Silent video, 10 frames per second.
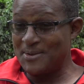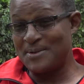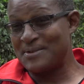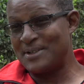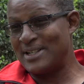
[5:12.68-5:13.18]

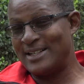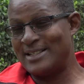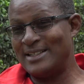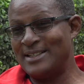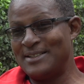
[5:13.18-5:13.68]
goes on
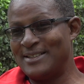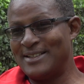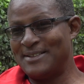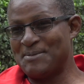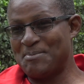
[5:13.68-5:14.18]
until
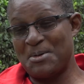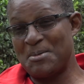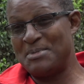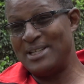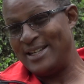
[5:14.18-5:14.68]

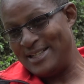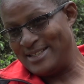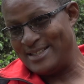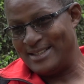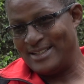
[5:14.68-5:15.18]
probably 80,
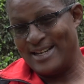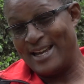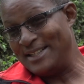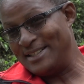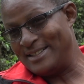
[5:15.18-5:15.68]

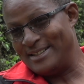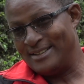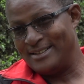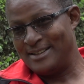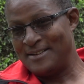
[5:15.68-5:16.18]
90.
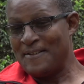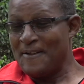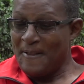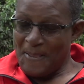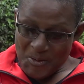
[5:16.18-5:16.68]

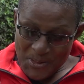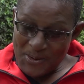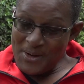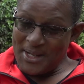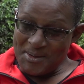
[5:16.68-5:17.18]
With
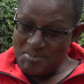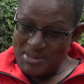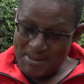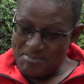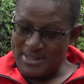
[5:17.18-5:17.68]
all that
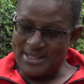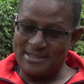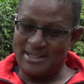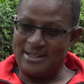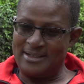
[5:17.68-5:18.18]
peer
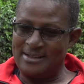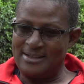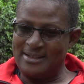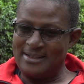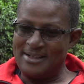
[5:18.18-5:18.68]
pressure,
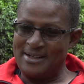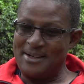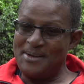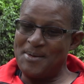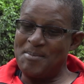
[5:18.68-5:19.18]

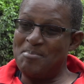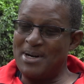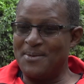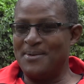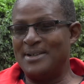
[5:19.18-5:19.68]
you're
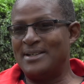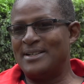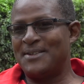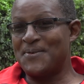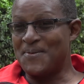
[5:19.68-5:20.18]
bound
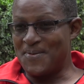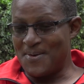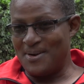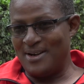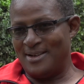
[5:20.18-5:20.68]
to
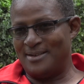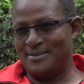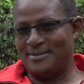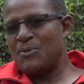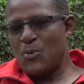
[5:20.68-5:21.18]
fall.
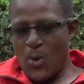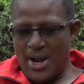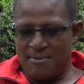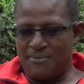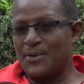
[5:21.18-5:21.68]

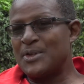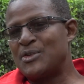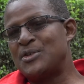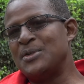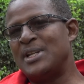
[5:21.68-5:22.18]
One, for the
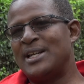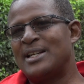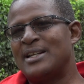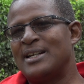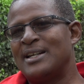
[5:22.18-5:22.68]
student,
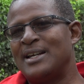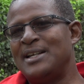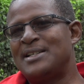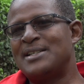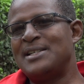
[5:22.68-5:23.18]

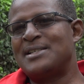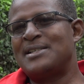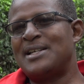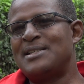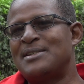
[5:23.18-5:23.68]

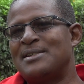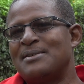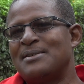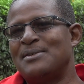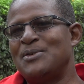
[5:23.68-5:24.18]
it's just
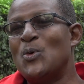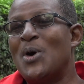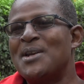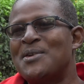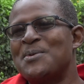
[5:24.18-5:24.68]
you
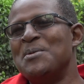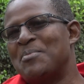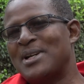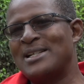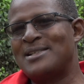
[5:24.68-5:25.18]
want to
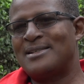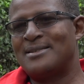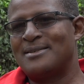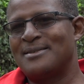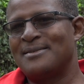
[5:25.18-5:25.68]
impress.
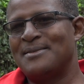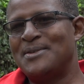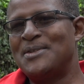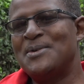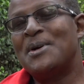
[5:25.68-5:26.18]
Yeah.
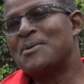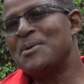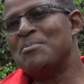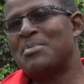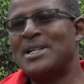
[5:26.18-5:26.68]
You see, you want to
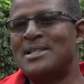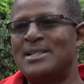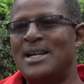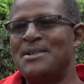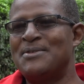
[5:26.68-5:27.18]
impress
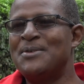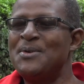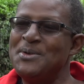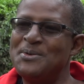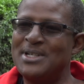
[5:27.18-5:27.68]
guys. You
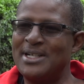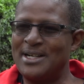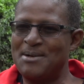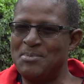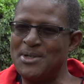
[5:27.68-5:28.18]
know, when you take
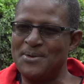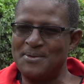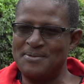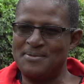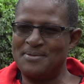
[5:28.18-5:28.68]
a bit
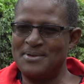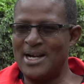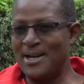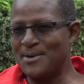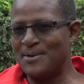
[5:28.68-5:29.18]
of
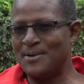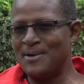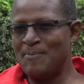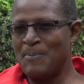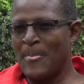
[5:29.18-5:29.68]

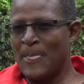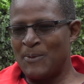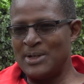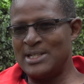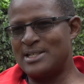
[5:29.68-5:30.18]
alcohol,
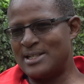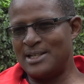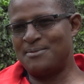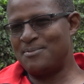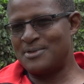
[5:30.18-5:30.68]
when it
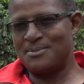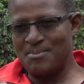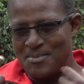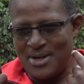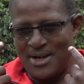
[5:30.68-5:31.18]
starts
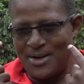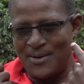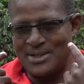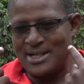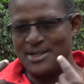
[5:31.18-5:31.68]

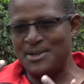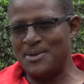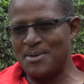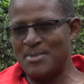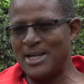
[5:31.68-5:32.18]
altering
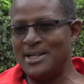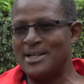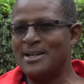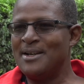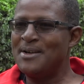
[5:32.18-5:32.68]
your
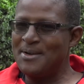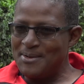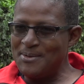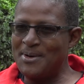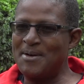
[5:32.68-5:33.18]
mind,
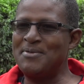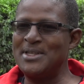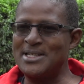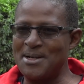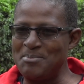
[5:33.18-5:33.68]
you have
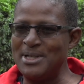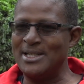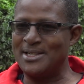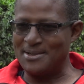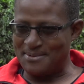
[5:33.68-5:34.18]
this
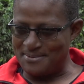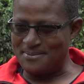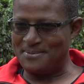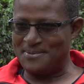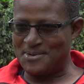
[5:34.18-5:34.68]
ability
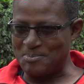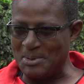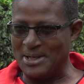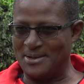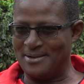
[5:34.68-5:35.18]
to
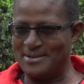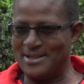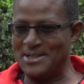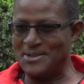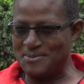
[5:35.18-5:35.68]
speak
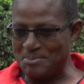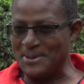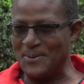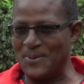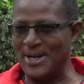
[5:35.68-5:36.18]
and
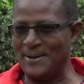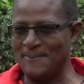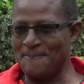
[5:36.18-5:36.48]
speak well,